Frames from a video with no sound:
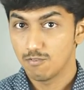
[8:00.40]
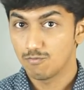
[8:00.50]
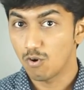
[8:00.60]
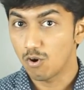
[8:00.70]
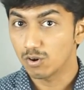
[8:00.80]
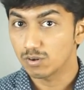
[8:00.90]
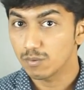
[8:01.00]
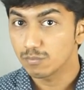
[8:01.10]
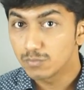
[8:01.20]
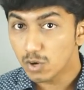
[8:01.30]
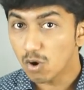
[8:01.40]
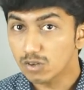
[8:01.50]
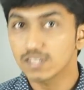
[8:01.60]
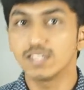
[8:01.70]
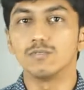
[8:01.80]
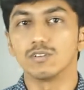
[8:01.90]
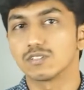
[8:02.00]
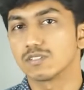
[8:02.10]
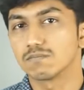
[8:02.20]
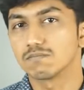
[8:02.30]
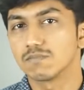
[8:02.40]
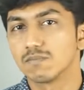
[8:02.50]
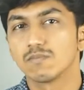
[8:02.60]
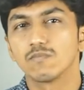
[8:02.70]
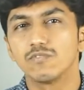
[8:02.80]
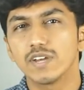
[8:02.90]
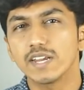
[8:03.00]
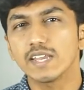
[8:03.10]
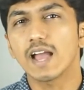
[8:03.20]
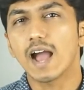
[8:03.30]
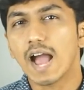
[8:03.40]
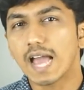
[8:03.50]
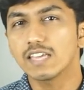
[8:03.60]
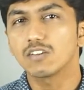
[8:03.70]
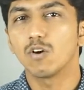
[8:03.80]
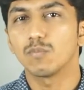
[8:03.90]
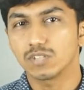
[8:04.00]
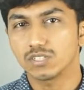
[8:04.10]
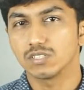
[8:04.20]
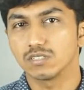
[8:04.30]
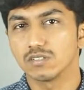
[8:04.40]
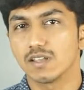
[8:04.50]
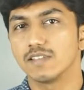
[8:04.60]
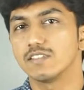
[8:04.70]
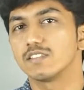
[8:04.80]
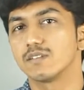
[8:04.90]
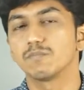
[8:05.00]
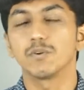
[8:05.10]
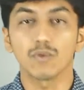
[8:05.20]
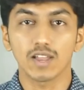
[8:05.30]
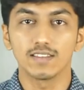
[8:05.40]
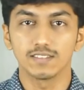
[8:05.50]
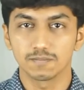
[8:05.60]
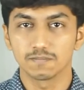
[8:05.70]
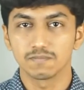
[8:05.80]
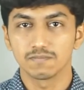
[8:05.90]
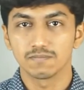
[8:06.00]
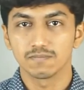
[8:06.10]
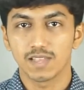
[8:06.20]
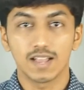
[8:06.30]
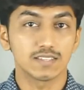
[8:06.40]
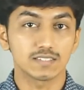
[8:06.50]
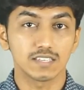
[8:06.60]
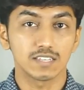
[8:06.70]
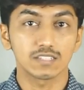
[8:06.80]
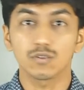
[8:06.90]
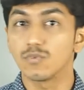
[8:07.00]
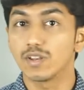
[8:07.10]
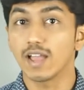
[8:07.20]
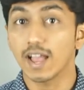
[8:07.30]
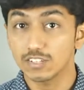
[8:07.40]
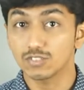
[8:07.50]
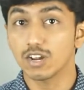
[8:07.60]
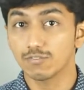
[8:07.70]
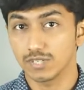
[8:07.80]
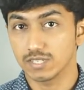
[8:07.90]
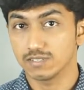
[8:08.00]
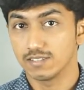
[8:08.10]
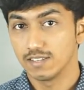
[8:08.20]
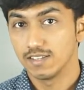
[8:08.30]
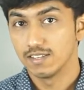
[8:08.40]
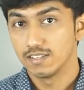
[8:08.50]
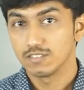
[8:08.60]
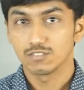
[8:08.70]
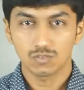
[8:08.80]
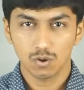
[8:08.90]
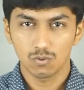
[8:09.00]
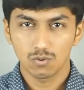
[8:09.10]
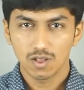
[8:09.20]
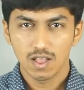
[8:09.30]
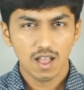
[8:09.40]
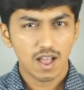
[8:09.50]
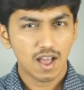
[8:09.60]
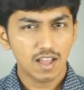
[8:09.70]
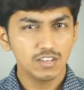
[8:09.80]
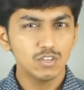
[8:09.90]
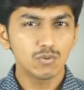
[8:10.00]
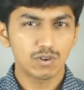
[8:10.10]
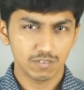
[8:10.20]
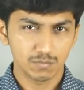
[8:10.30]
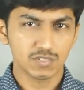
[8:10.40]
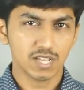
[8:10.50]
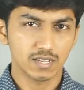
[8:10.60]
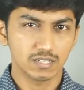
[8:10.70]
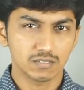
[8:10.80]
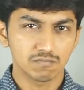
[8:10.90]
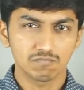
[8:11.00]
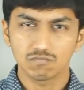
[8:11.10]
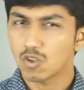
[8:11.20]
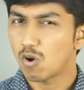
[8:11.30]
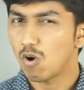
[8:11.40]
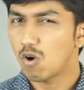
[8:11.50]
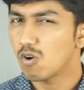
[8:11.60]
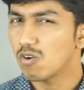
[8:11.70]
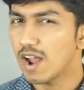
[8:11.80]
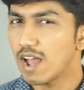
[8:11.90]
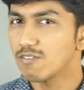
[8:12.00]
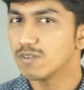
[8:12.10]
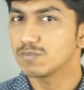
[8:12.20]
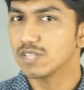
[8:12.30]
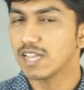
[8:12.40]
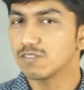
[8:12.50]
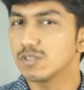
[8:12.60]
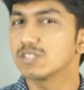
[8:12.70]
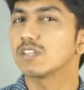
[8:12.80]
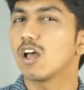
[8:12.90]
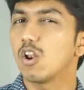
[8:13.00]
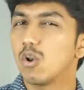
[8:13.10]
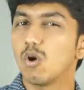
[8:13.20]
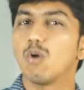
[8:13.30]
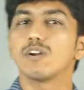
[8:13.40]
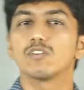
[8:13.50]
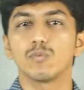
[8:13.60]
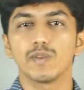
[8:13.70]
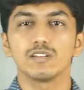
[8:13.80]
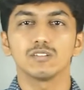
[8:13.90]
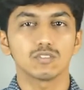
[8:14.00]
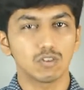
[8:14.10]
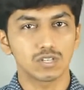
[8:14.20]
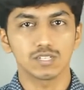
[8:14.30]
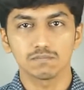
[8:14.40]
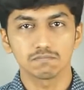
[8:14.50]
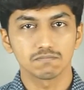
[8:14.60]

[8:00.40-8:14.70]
For broad keywords, very high competition is prevailing as they get very high traffic. So, a newer website or a website with lower domain authority